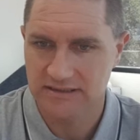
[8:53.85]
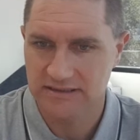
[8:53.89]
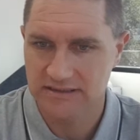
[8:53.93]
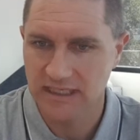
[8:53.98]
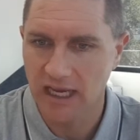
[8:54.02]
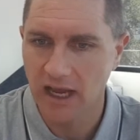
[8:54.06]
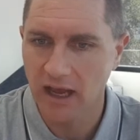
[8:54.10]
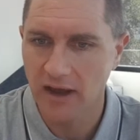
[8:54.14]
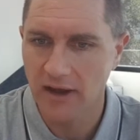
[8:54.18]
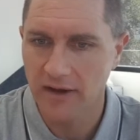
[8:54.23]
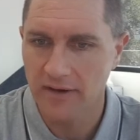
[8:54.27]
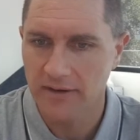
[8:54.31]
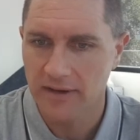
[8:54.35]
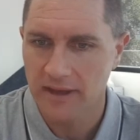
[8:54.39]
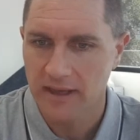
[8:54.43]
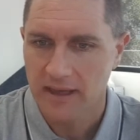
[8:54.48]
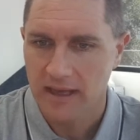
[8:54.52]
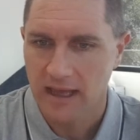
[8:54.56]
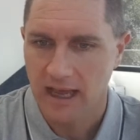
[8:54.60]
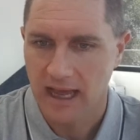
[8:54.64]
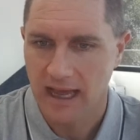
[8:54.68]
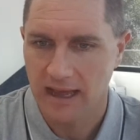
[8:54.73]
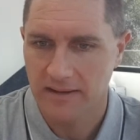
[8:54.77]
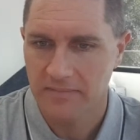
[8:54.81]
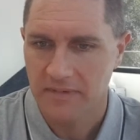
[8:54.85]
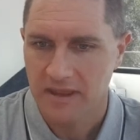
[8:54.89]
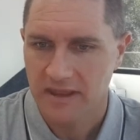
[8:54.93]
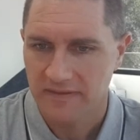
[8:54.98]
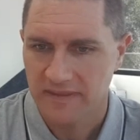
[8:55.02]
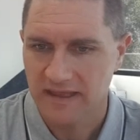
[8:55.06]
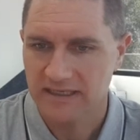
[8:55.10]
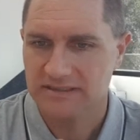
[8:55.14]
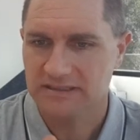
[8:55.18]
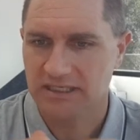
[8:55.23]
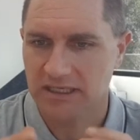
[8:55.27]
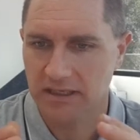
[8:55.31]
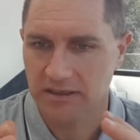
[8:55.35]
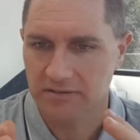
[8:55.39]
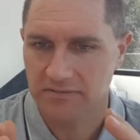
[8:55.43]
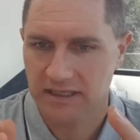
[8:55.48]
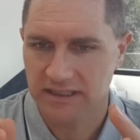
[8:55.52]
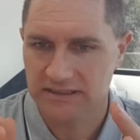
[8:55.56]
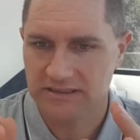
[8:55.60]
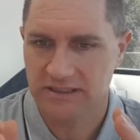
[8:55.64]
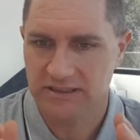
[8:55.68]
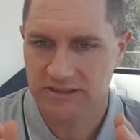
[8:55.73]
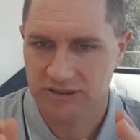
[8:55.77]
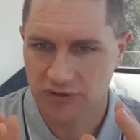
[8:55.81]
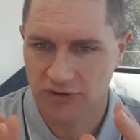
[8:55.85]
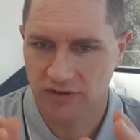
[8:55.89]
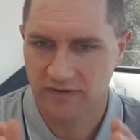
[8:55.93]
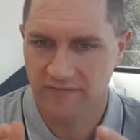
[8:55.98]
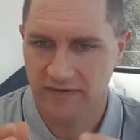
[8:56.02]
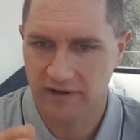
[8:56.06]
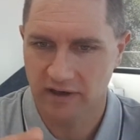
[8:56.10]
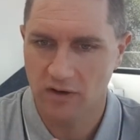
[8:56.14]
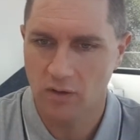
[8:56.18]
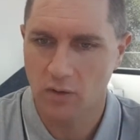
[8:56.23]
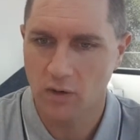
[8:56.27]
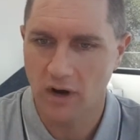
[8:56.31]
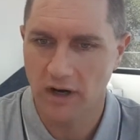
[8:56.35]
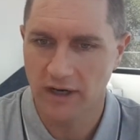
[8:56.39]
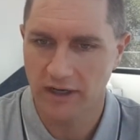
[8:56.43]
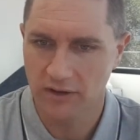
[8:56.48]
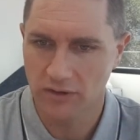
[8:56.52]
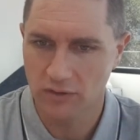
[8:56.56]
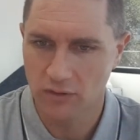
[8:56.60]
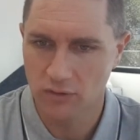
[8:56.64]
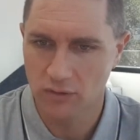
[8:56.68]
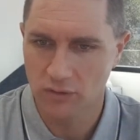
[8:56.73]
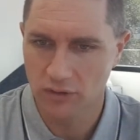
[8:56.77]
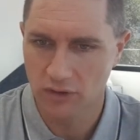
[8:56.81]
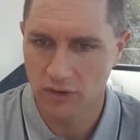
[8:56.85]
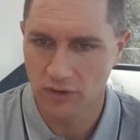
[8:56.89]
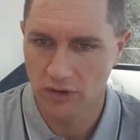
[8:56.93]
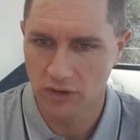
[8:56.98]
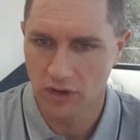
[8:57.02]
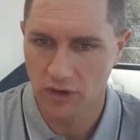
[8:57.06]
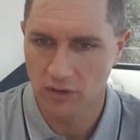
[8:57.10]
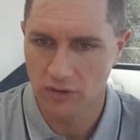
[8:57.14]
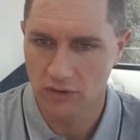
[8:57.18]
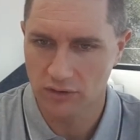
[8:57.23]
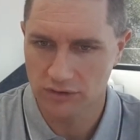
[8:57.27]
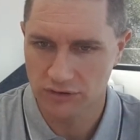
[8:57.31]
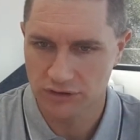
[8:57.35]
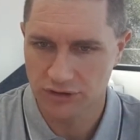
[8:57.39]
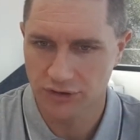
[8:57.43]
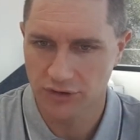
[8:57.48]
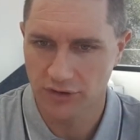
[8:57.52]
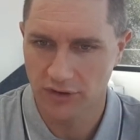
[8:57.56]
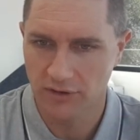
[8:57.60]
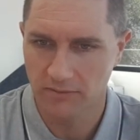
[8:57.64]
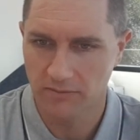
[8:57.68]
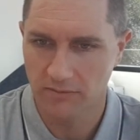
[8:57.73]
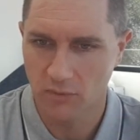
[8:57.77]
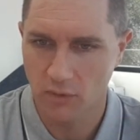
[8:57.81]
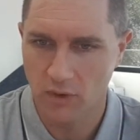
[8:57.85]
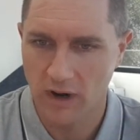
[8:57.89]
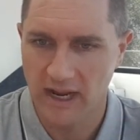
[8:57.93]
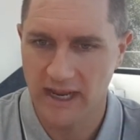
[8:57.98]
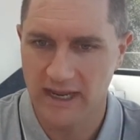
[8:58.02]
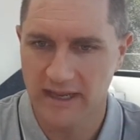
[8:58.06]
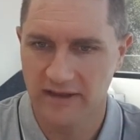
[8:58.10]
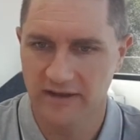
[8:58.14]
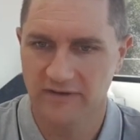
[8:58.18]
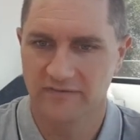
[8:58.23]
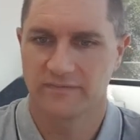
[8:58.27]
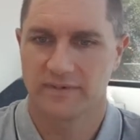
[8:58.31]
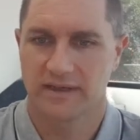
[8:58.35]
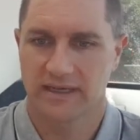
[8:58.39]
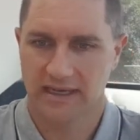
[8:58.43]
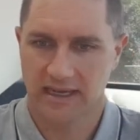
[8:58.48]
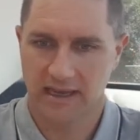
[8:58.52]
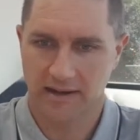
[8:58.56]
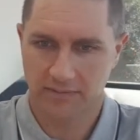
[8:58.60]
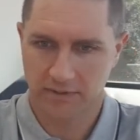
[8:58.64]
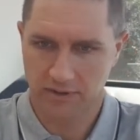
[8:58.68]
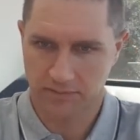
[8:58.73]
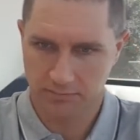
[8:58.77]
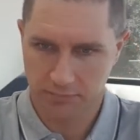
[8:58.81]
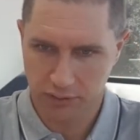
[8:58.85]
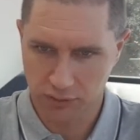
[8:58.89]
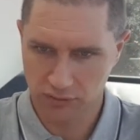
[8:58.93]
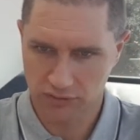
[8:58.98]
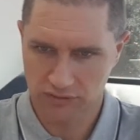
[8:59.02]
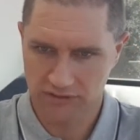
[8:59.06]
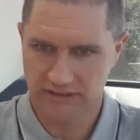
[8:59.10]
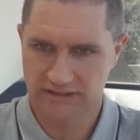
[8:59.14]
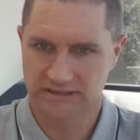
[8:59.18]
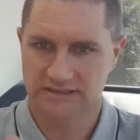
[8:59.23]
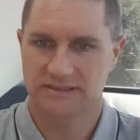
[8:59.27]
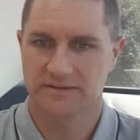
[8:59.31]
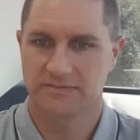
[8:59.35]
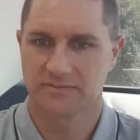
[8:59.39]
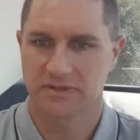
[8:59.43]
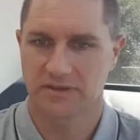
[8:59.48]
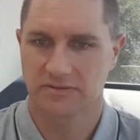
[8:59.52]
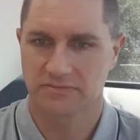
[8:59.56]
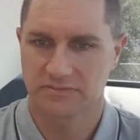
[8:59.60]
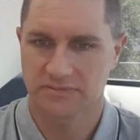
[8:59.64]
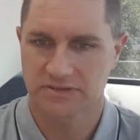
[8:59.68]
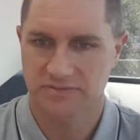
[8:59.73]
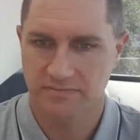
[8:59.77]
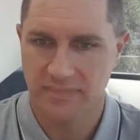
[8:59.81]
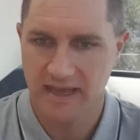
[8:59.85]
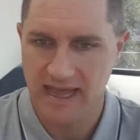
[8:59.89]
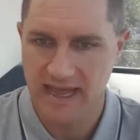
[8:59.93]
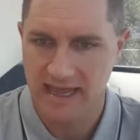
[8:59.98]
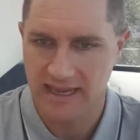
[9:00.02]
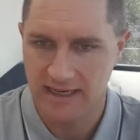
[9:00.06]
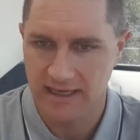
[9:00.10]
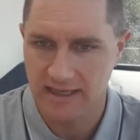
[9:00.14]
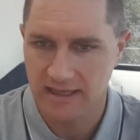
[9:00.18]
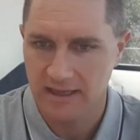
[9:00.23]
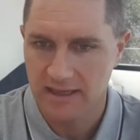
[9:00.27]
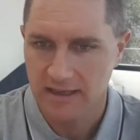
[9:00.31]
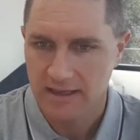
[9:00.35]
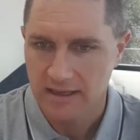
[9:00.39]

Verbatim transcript: So um, that's a that's a sort of a quite a good long-term way of being able to pull your symptoms back.